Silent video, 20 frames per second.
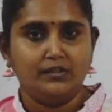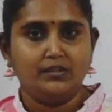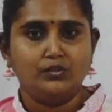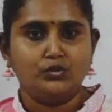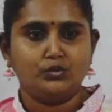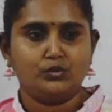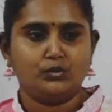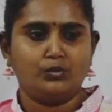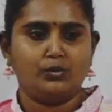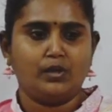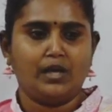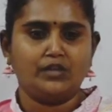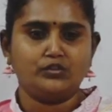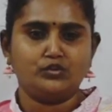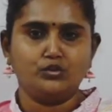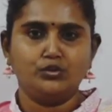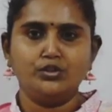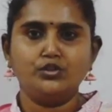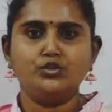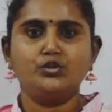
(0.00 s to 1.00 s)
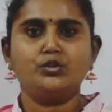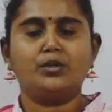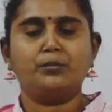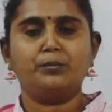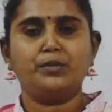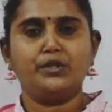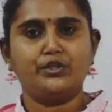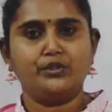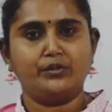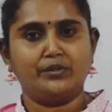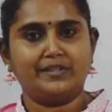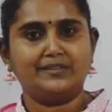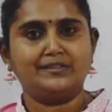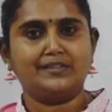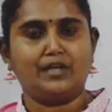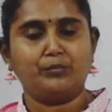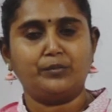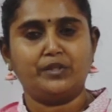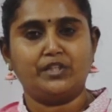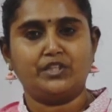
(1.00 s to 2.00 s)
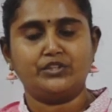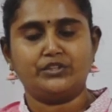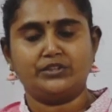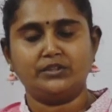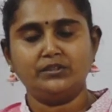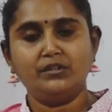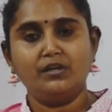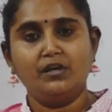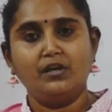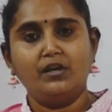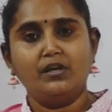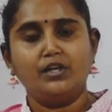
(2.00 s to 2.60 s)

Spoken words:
So as soon as you complete your examination,